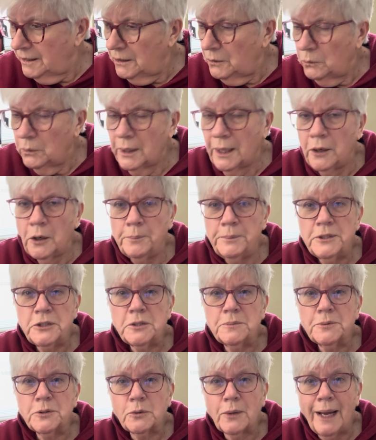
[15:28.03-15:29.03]
well, I hope you
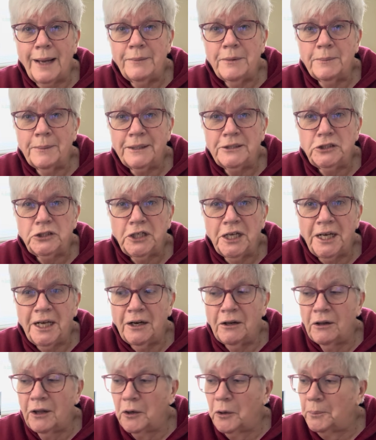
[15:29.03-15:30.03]
subscribe to my
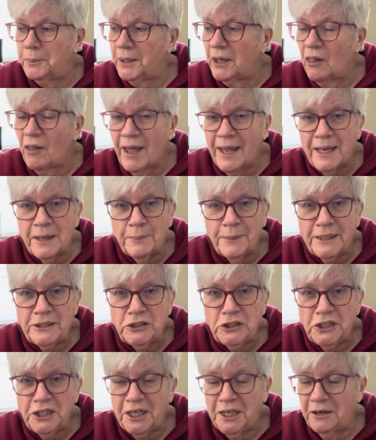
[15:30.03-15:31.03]
channel. I hope you like my
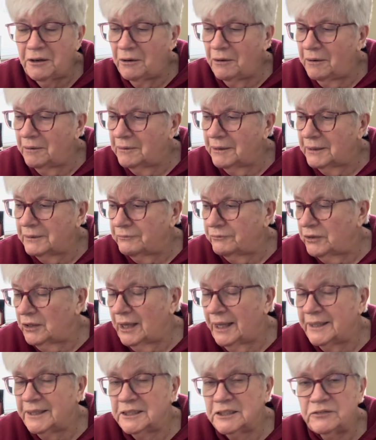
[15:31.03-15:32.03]
channel. if you
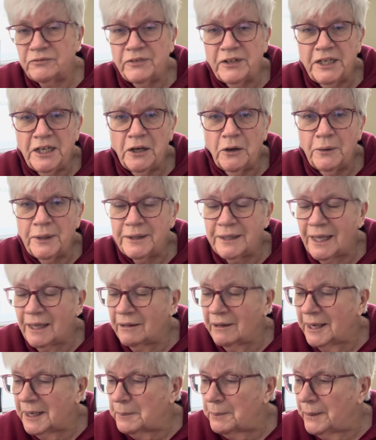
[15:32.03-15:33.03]
like this video, hit
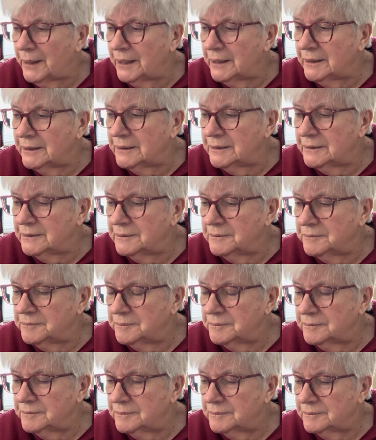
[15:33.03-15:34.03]
that like
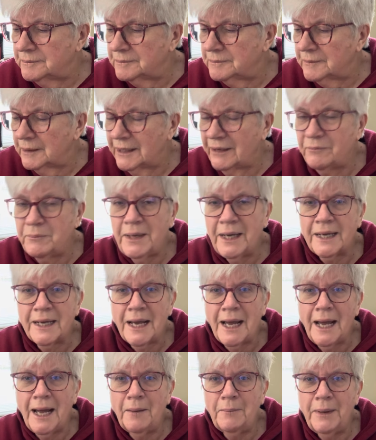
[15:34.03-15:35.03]
button. Leave me a
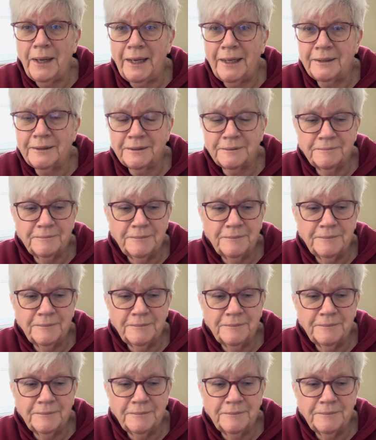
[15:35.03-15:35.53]
comment.